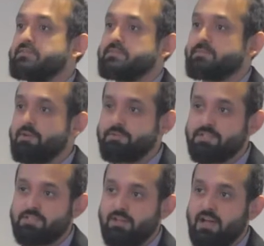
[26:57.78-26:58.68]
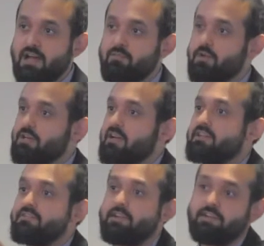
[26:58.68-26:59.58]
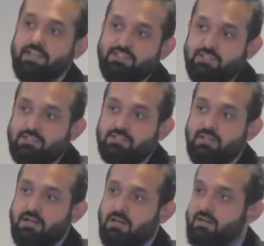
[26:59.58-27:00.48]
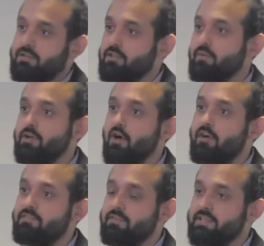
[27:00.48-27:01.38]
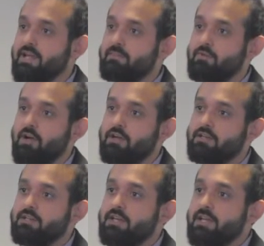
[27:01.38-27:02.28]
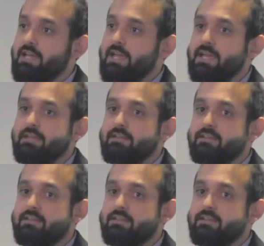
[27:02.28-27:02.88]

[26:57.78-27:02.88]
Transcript: of subscriptions you have, what kind of variations you want to offer with that product, and